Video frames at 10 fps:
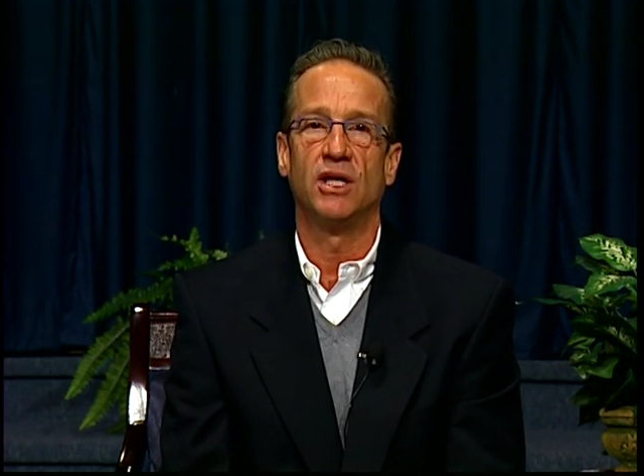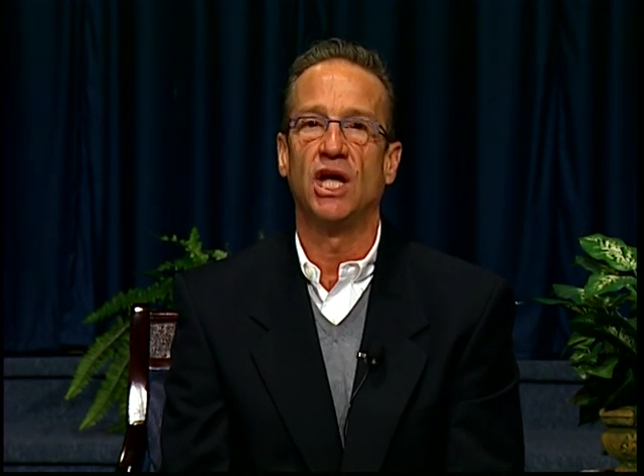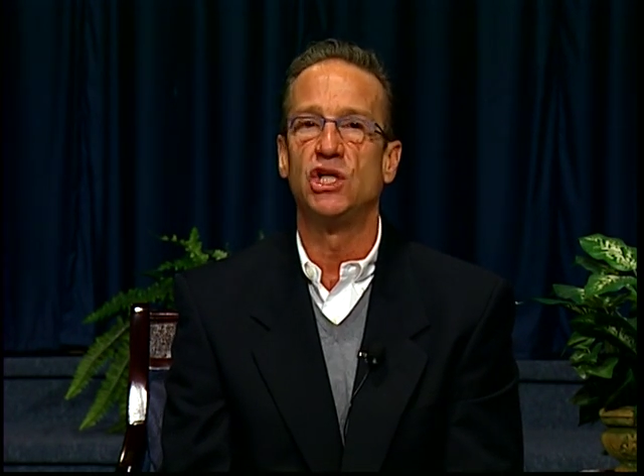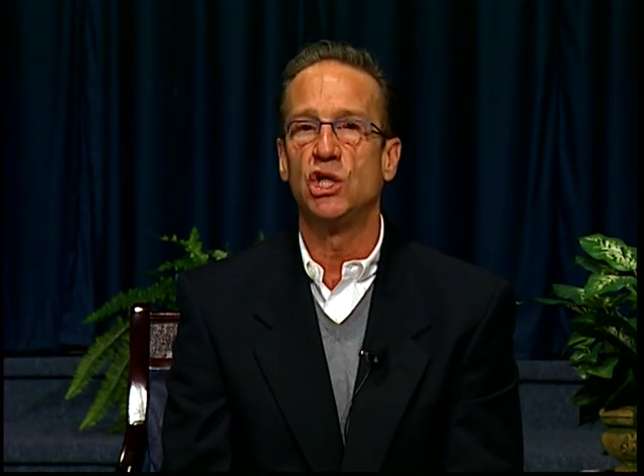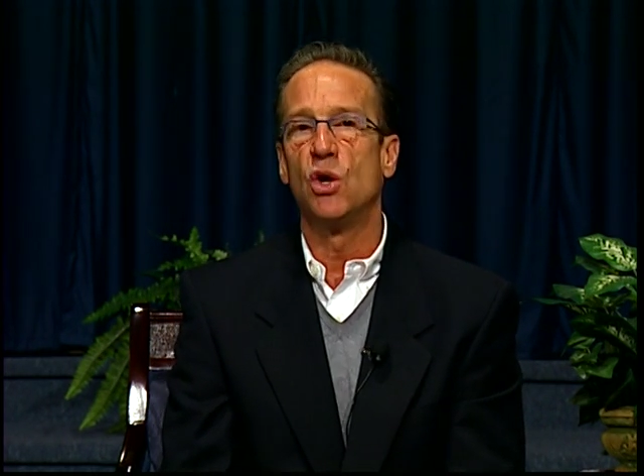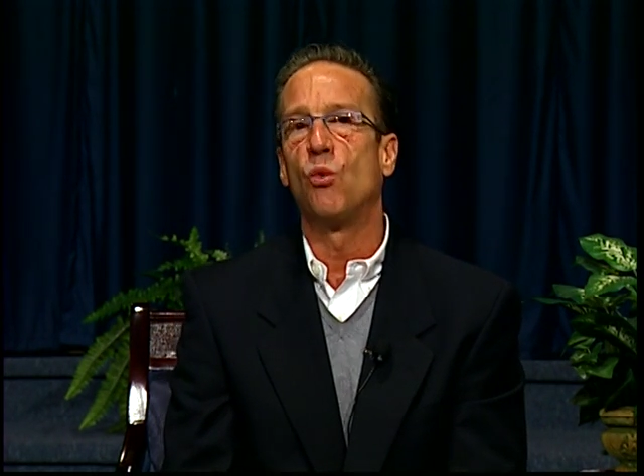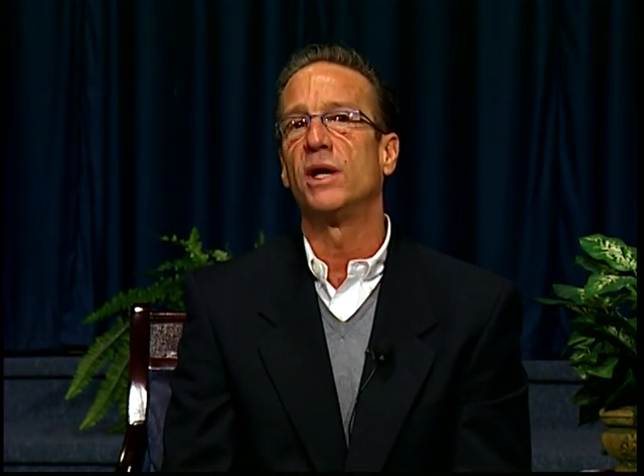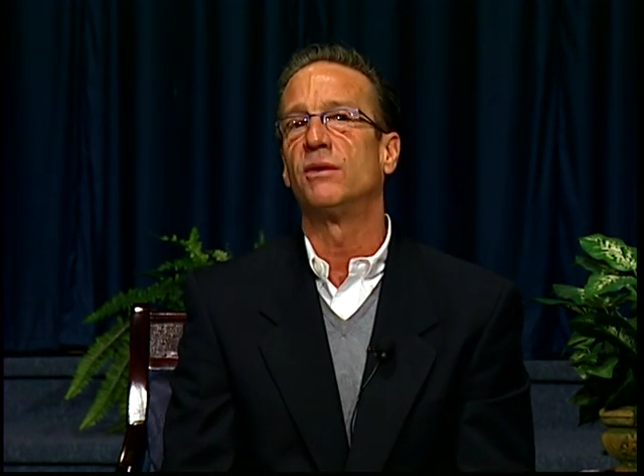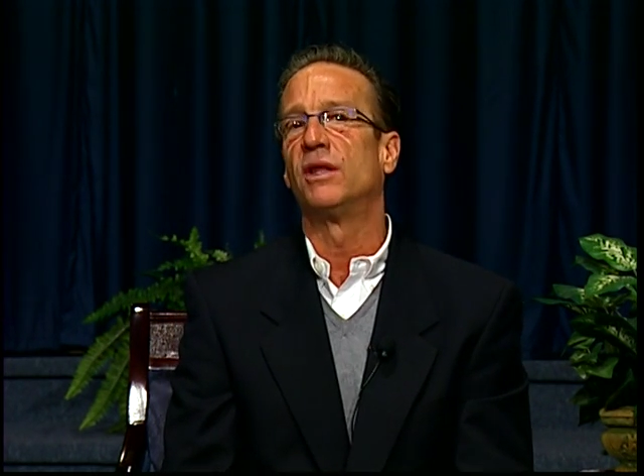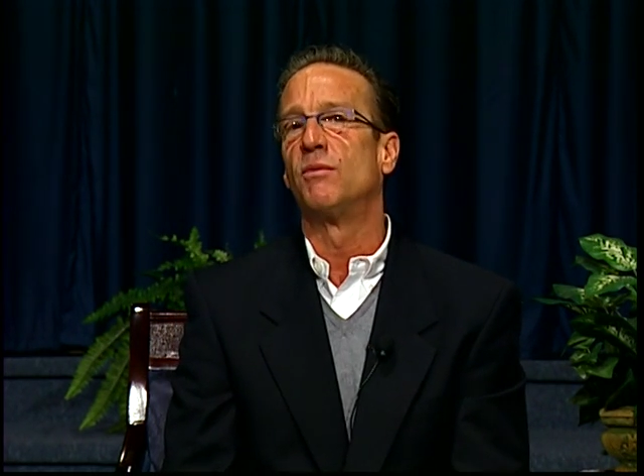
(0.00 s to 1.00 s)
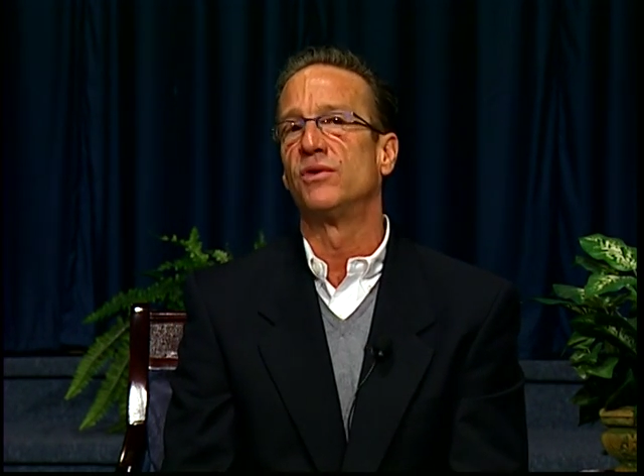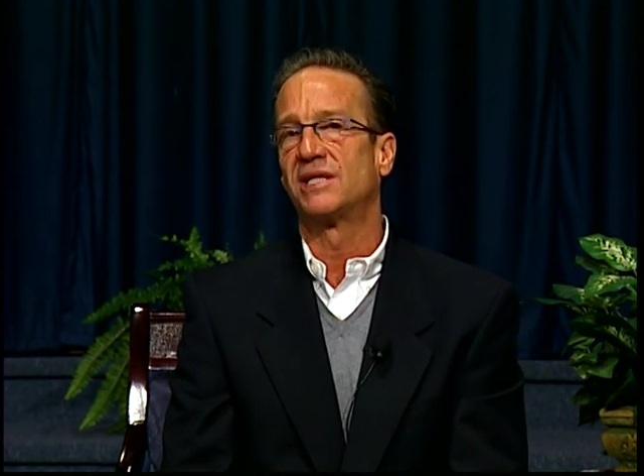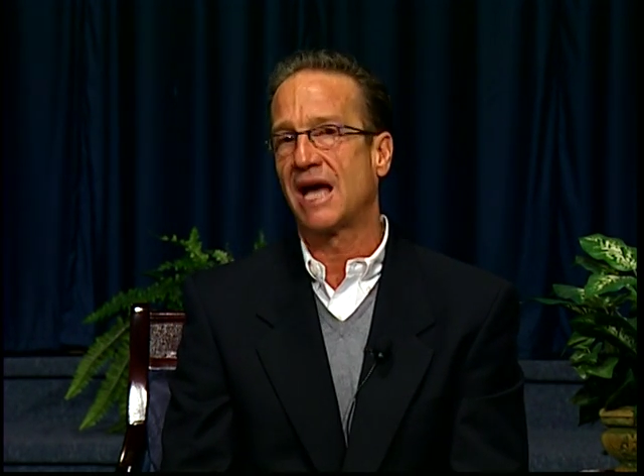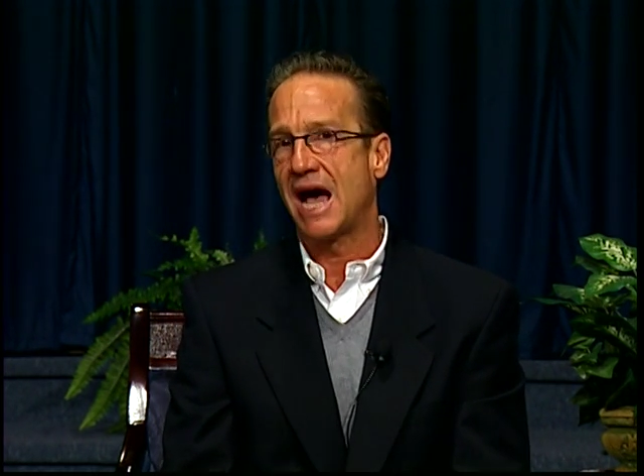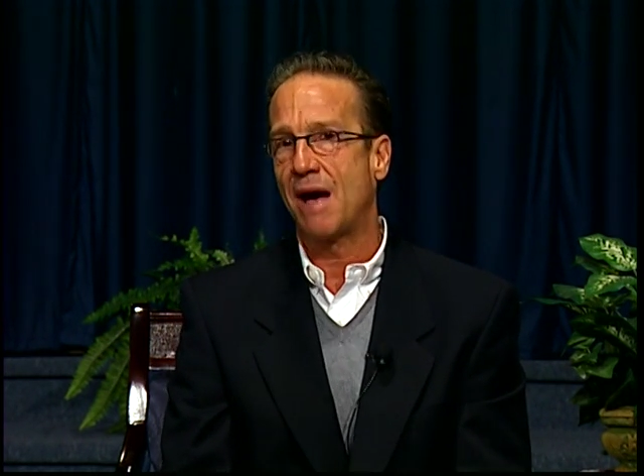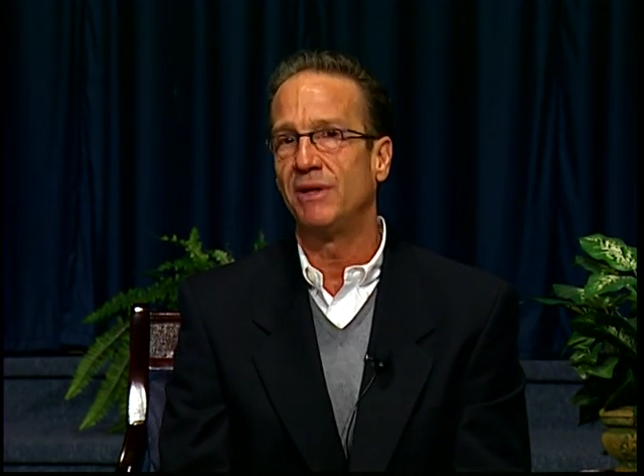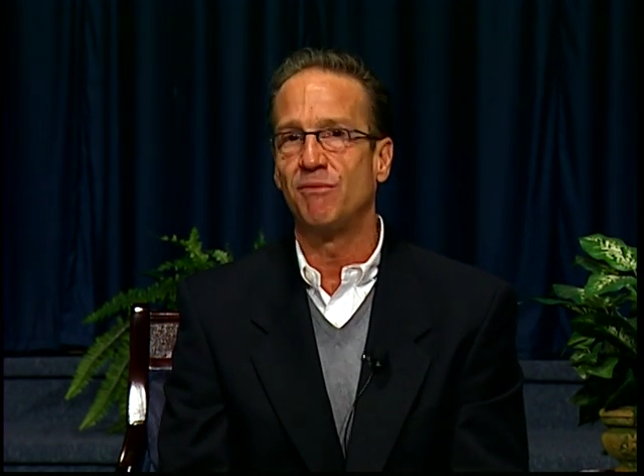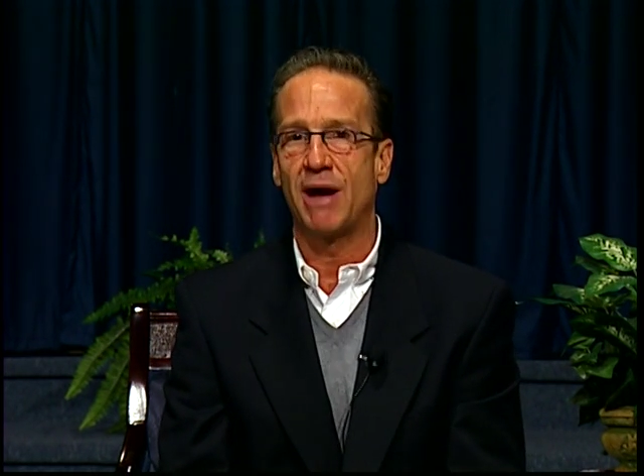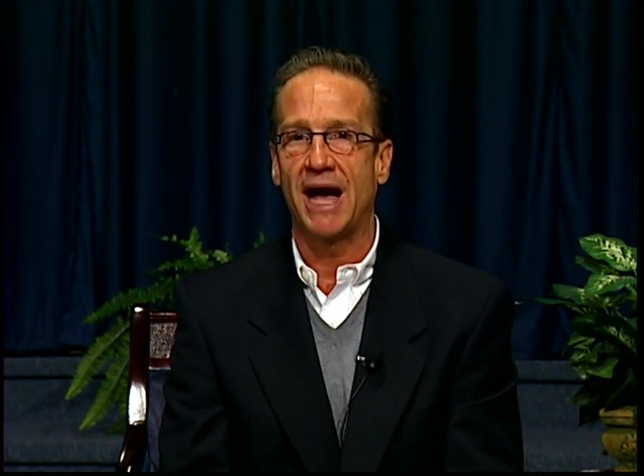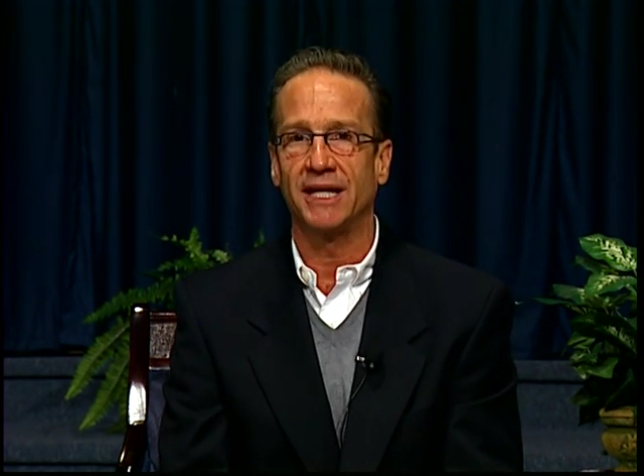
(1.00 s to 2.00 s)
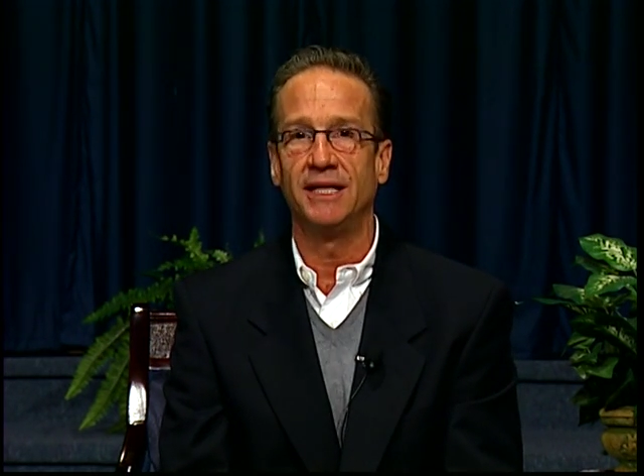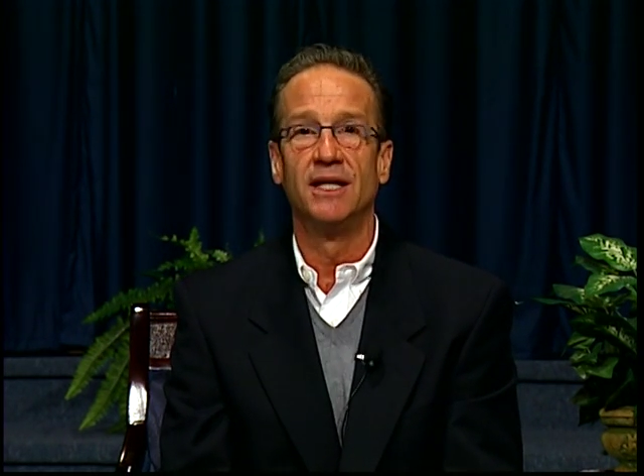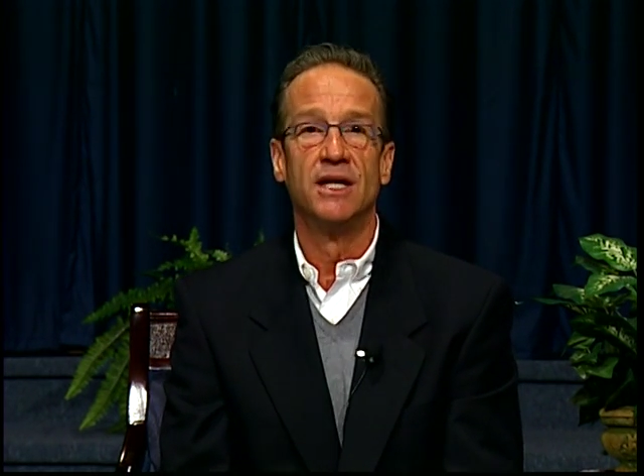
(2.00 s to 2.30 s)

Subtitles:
And do you know what one of the most common body